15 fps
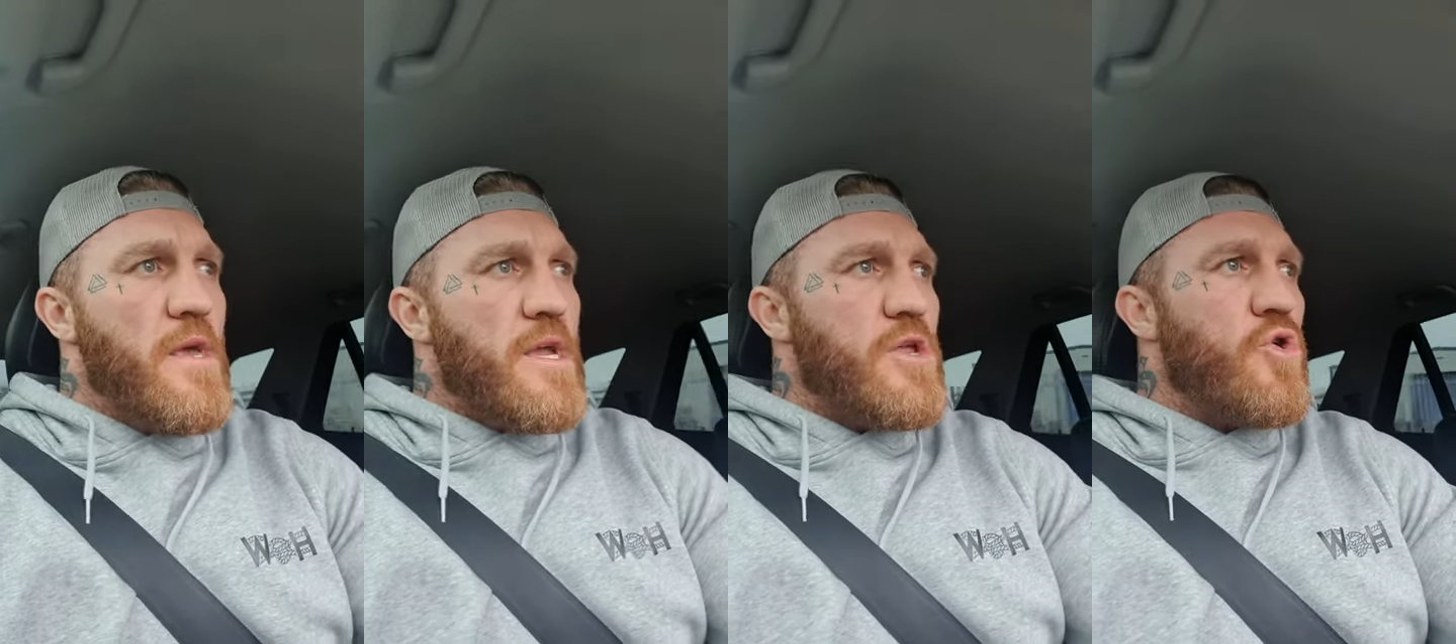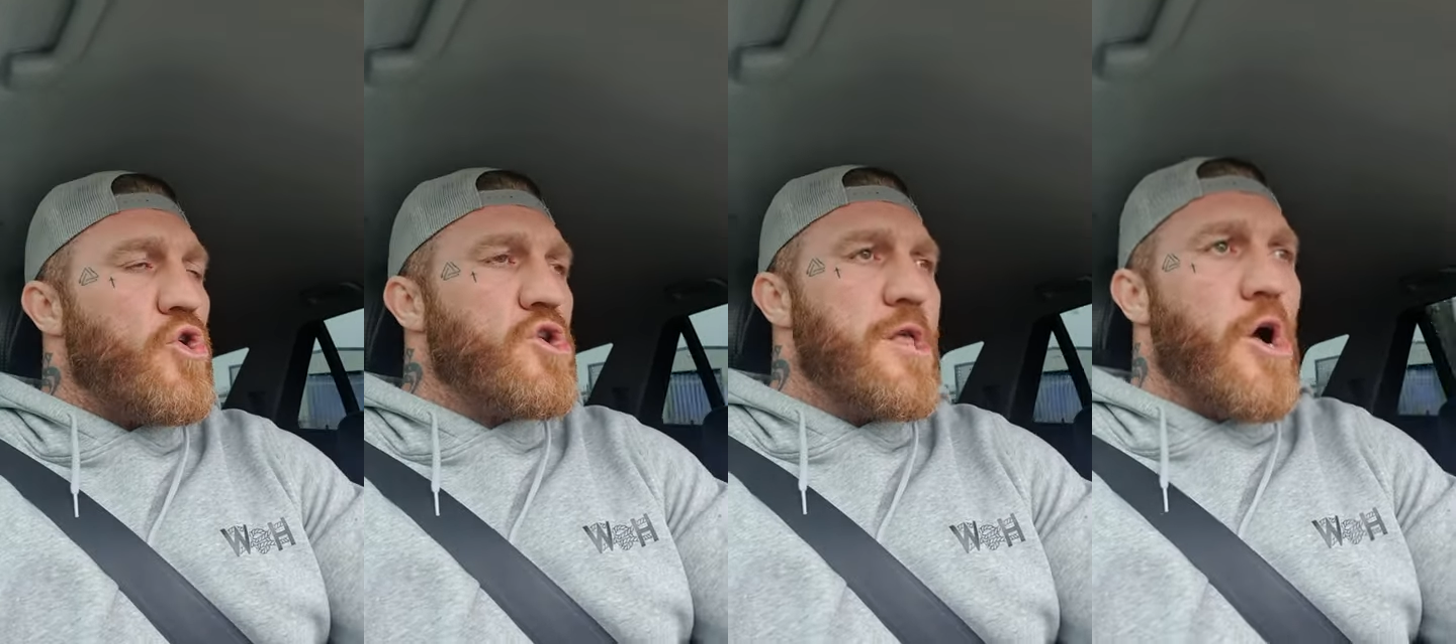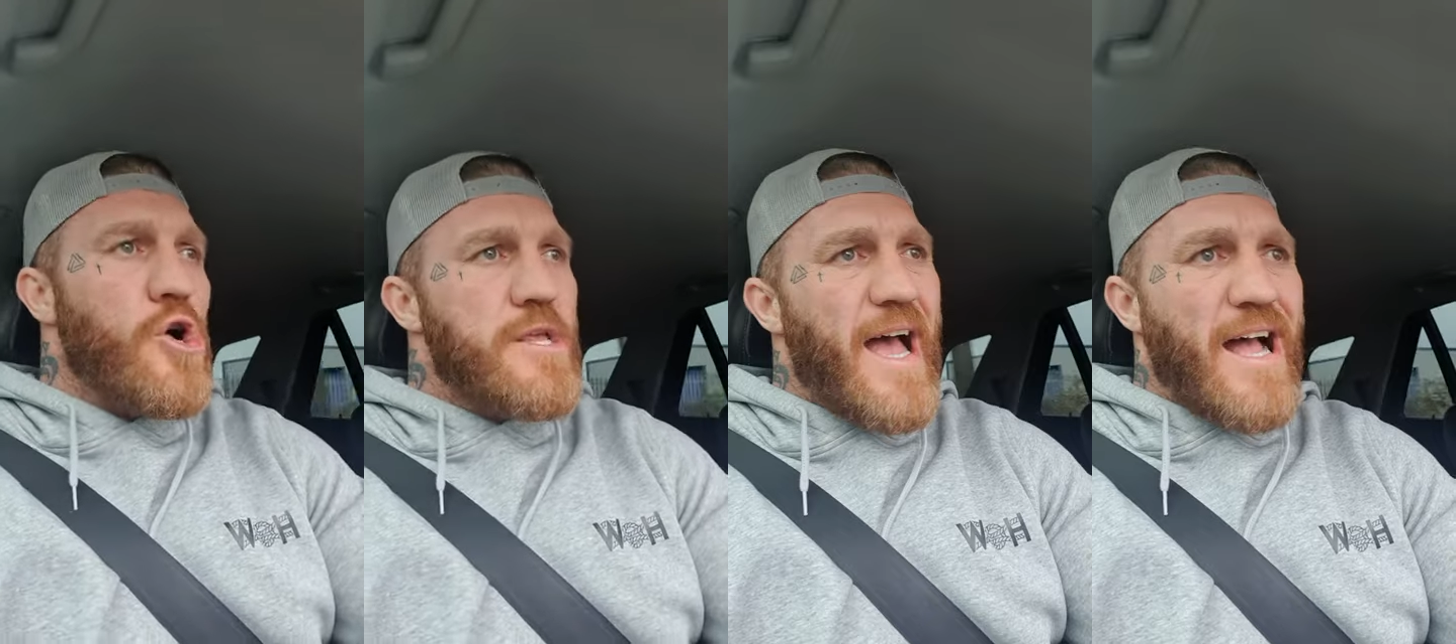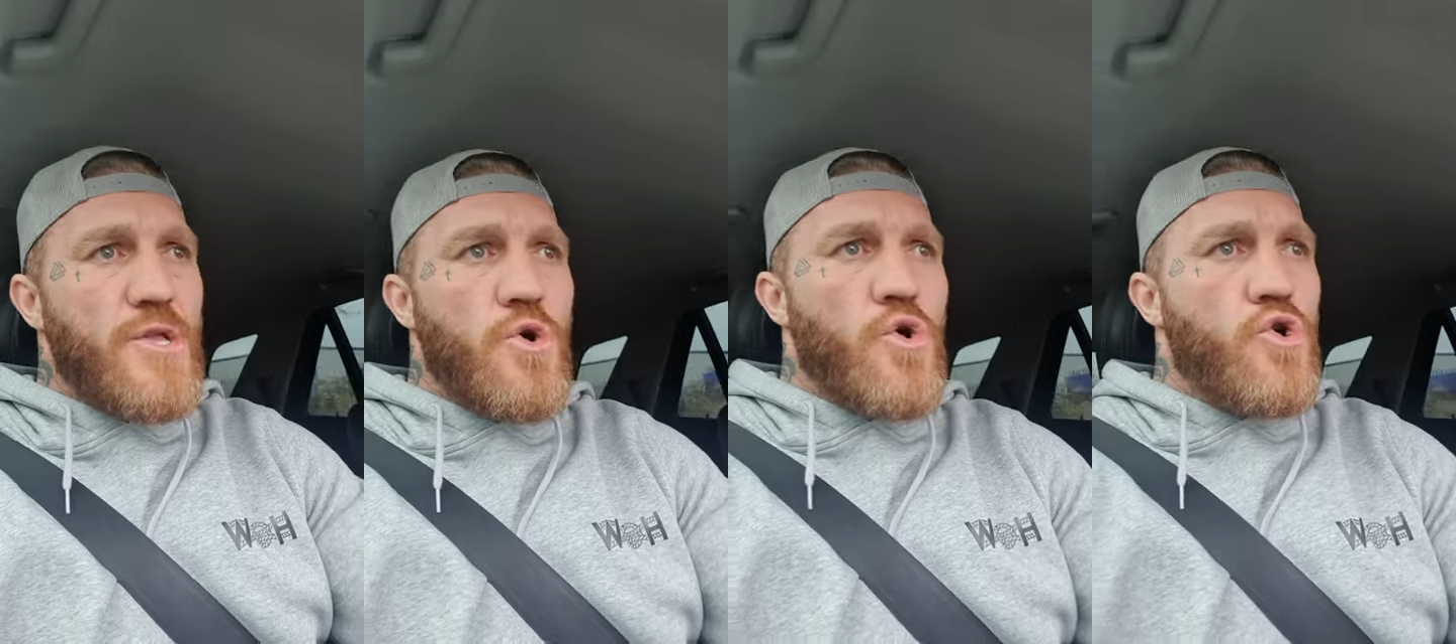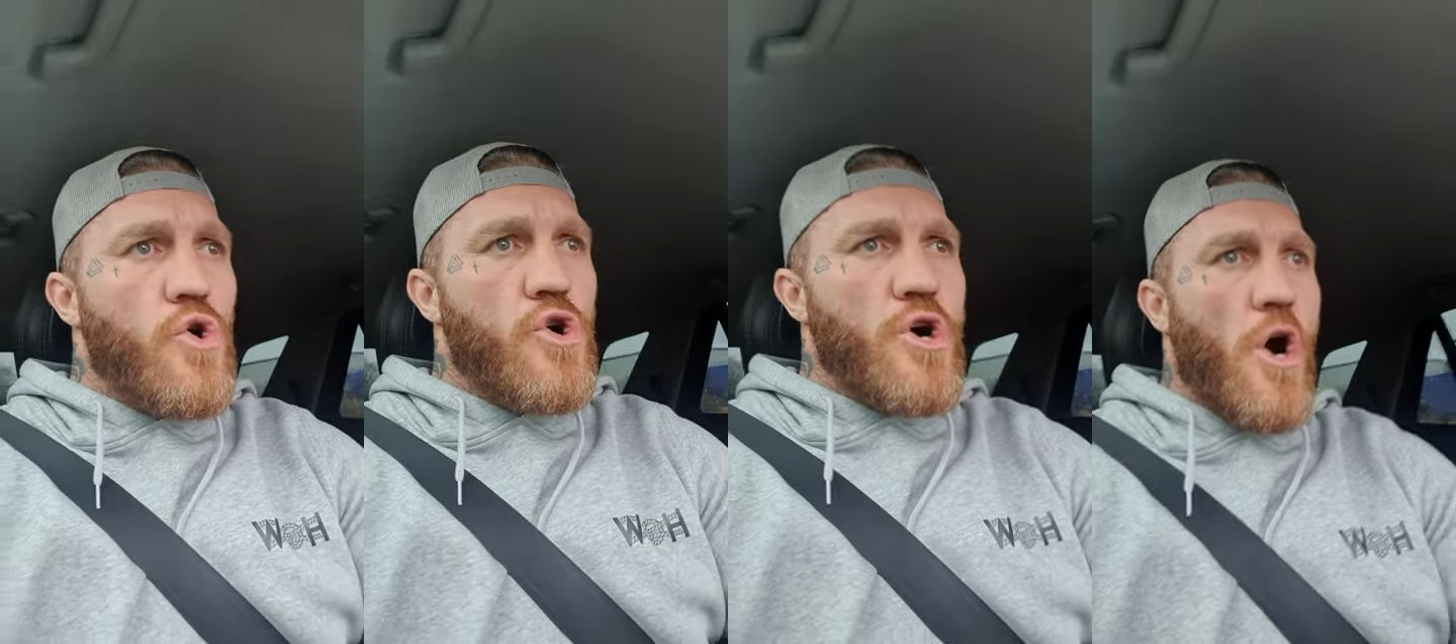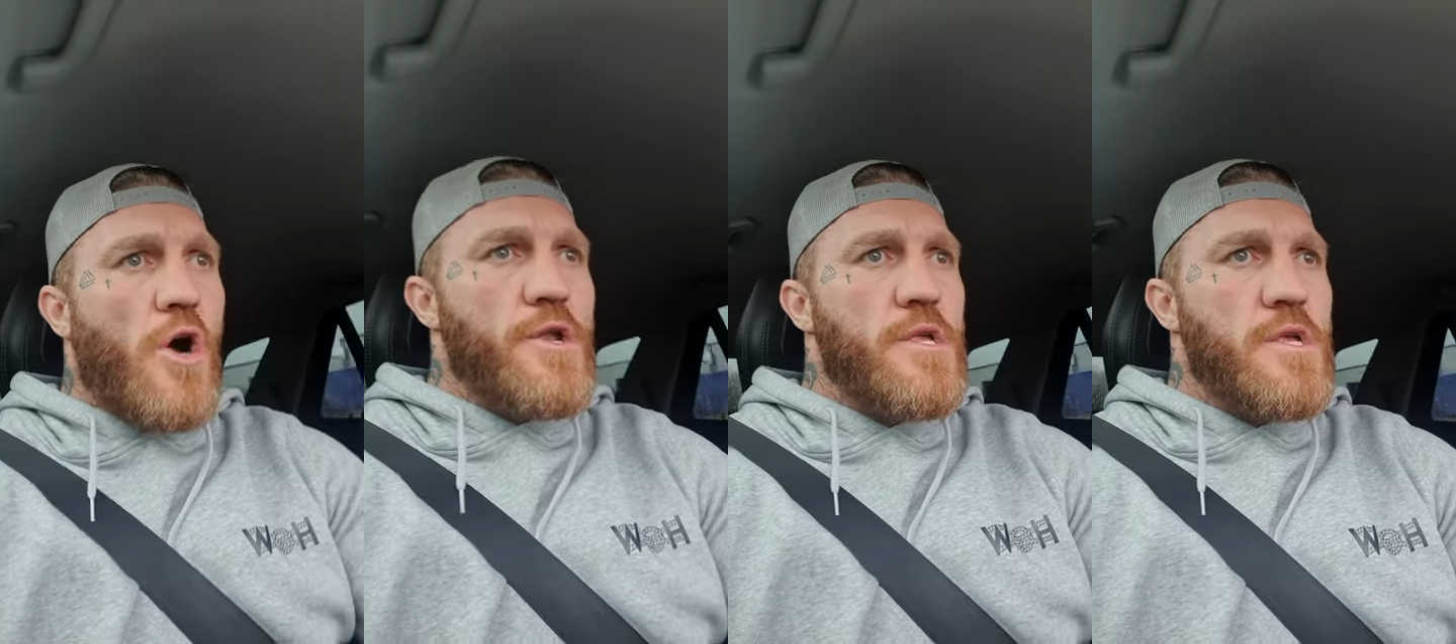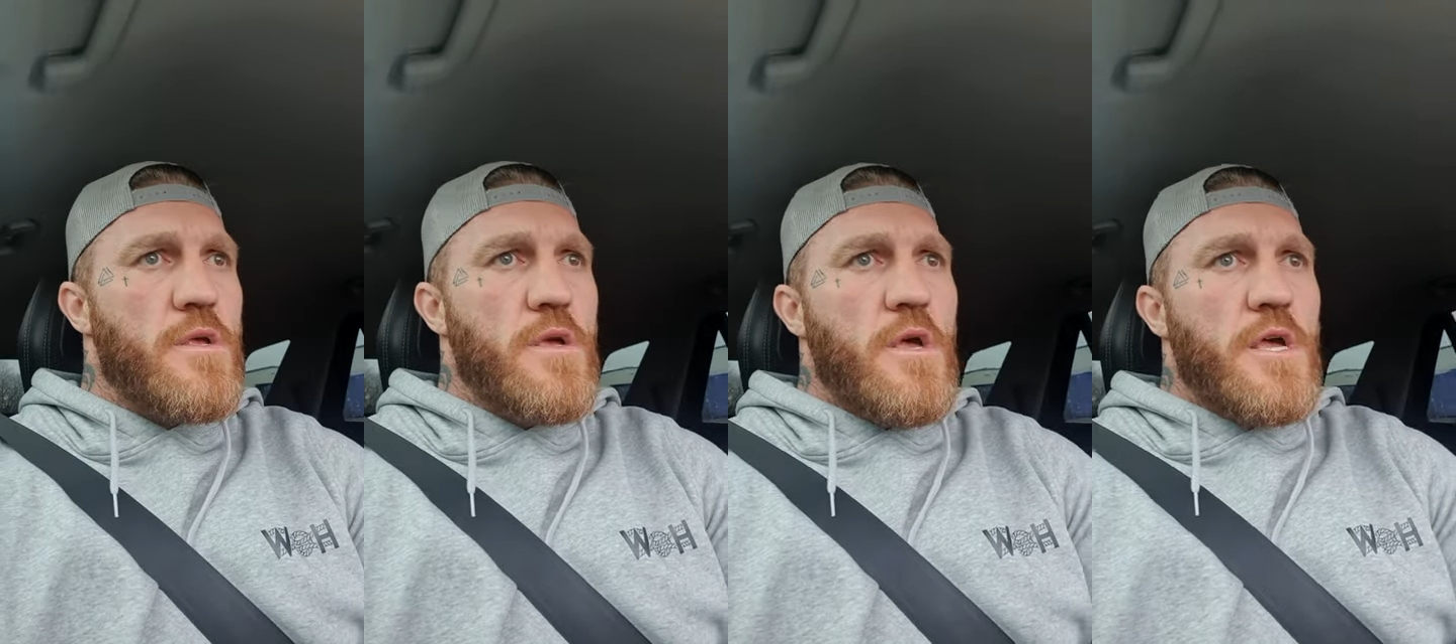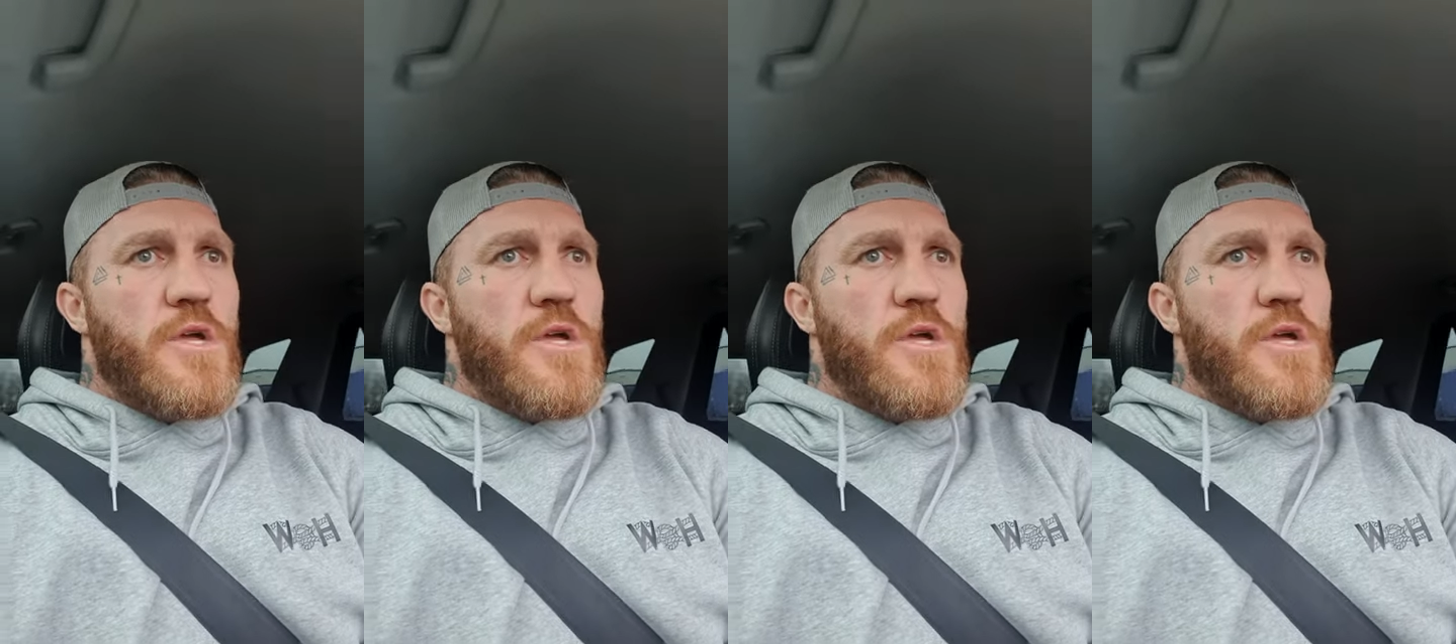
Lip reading: You know, as long as I don't cut corners,